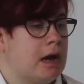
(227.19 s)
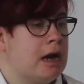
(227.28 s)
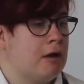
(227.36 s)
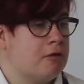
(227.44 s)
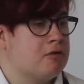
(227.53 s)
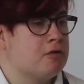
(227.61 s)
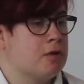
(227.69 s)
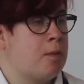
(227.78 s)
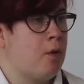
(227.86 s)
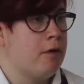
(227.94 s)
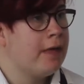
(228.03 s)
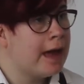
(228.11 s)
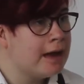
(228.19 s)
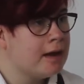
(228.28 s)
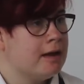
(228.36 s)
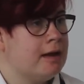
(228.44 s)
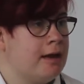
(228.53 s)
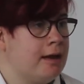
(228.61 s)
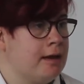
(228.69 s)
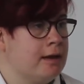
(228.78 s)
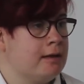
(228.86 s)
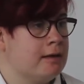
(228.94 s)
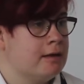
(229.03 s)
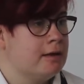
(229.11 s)
I also support that, and
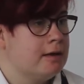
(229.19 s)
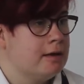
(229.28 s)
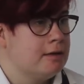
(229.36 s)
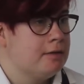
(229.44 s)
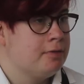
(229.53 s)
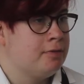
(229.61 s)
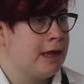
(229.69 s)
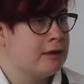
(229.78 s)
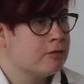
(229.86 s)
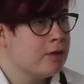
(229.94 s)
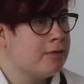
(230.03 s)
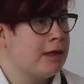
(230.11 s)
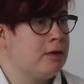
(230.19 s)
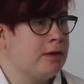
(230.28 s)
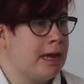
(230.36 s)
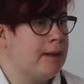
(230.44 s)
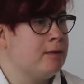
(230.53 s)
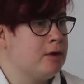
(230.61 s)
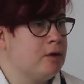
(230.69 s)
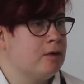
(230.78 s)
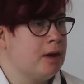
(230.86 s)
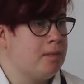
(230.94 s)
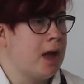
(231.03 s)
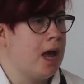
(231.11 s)
that's great that you came to
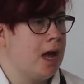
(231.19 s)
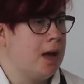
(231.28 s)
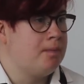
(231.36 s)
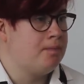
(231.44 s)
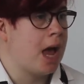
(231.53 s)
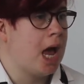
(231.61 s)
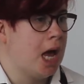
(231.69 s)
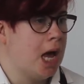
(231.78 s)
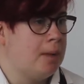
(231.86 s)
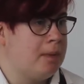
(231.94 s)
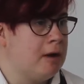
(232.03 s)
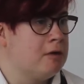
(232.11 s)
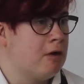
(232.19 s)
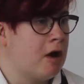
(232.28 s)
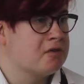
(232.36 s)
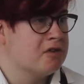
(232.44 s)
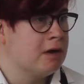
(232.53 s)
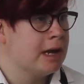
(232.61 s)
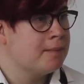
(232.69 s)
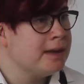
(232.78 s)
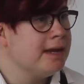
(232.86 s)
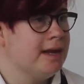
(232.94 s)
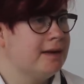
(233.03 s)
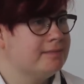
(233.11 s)
a, a, a better doctor like
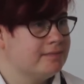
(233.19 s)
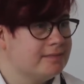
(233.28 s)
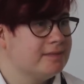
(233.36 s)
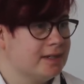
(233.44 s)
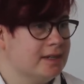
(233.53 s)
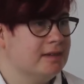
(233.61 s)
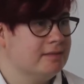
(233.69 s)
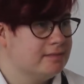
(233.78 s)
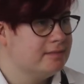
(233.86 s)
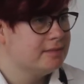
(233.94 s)
me. So.